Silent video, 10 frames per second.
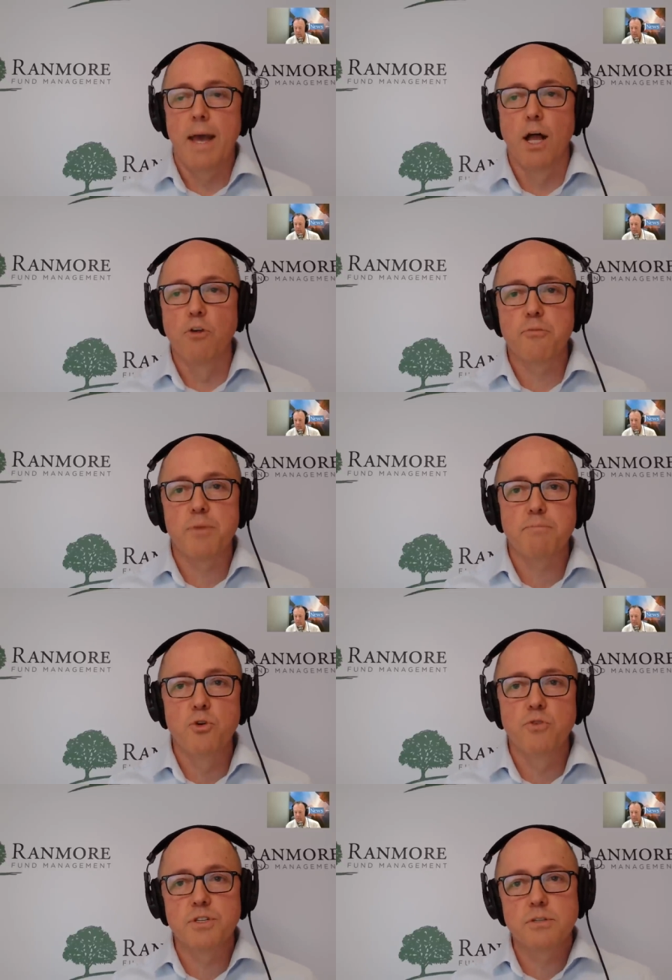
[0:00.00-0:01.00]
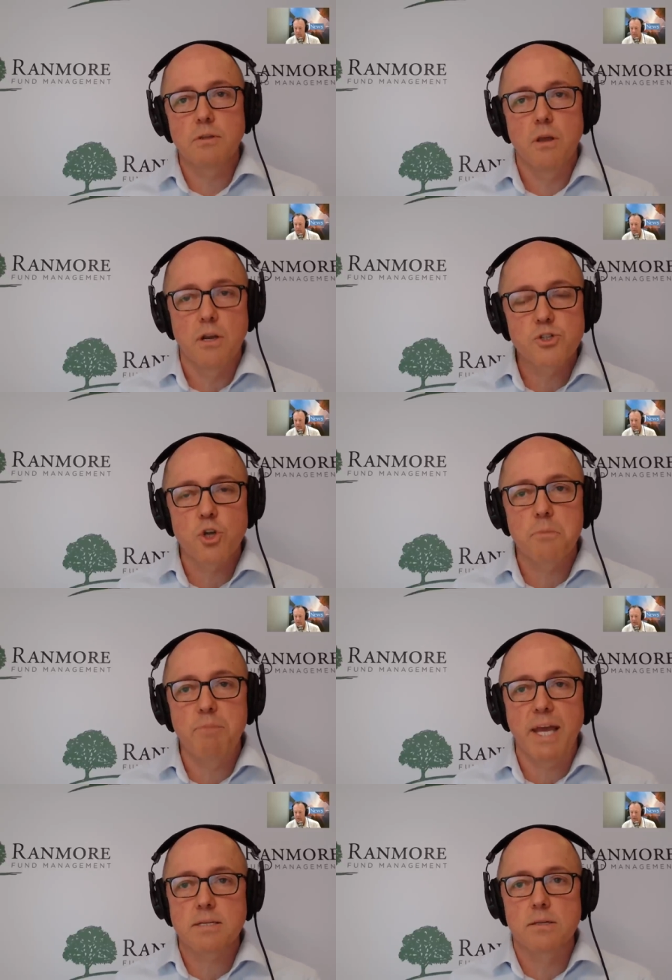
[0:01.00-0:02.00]
and Alphabet moved into you know sort
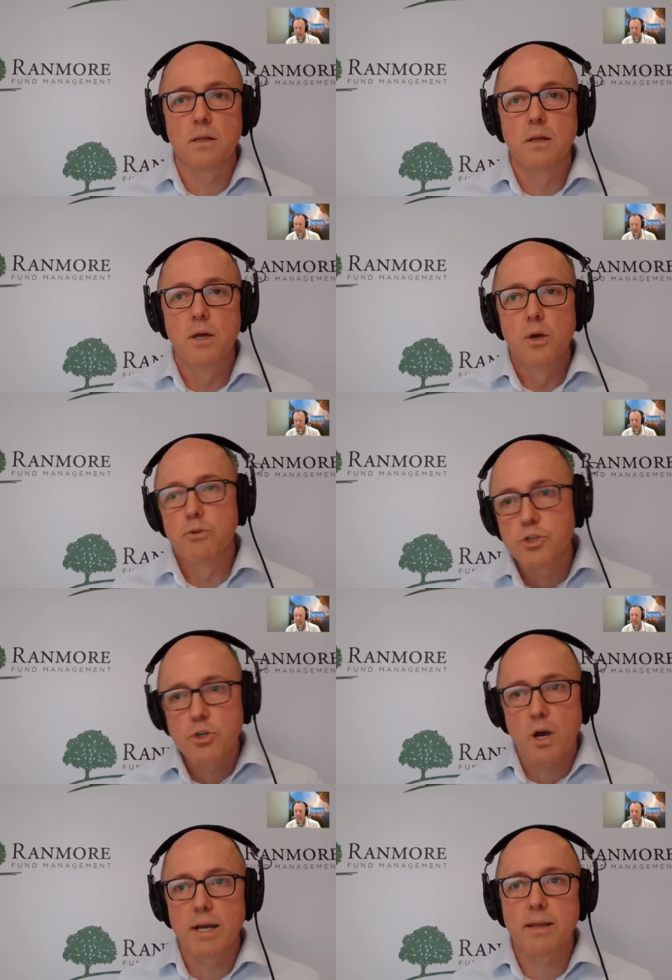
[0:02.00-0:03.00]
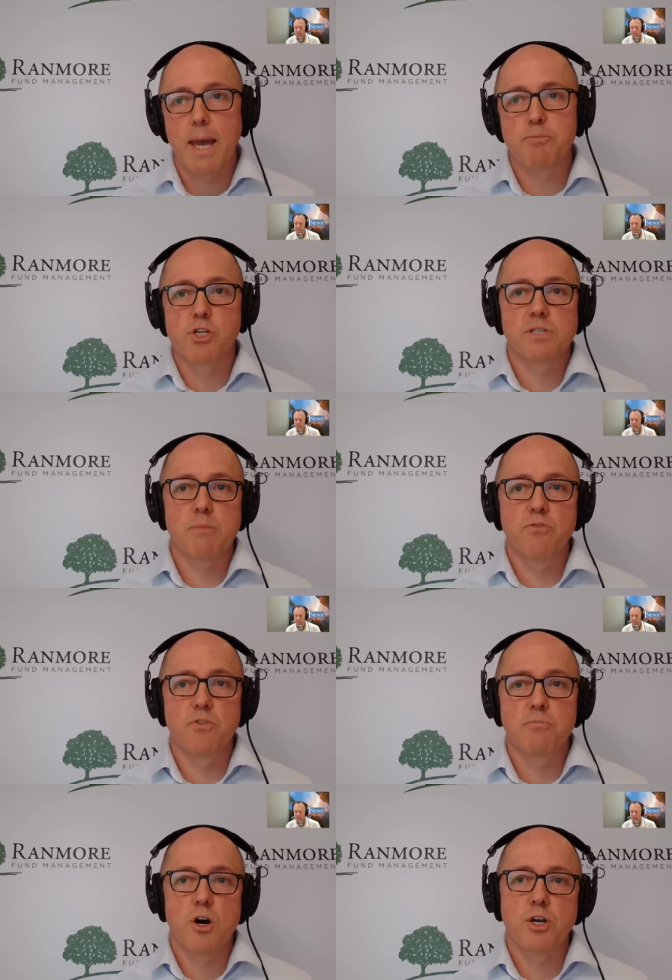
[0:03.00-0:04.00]
of Pixel, which try and capture some
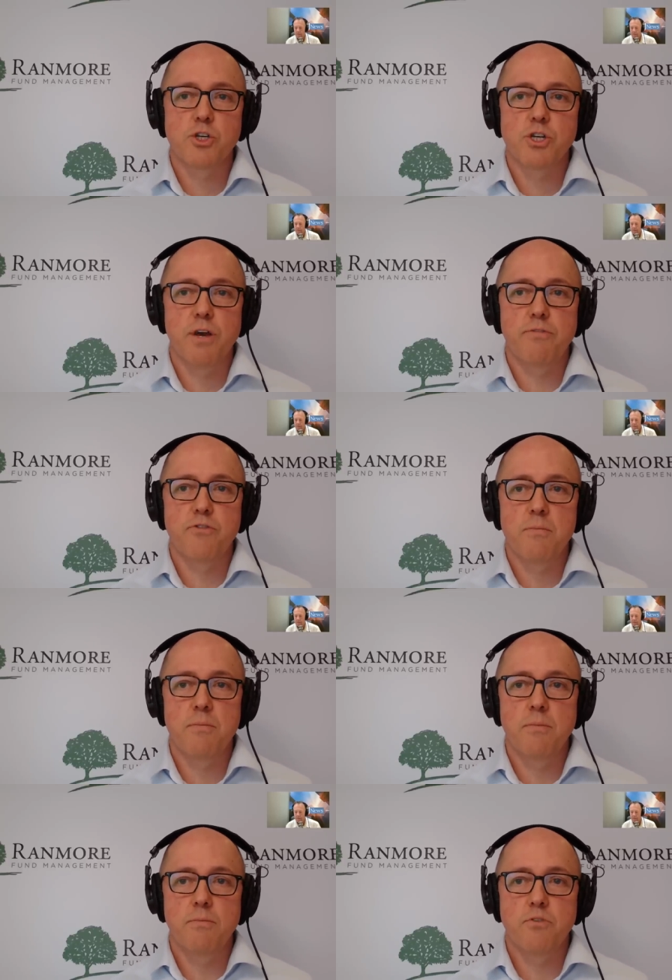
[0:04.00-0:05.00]
of the market share from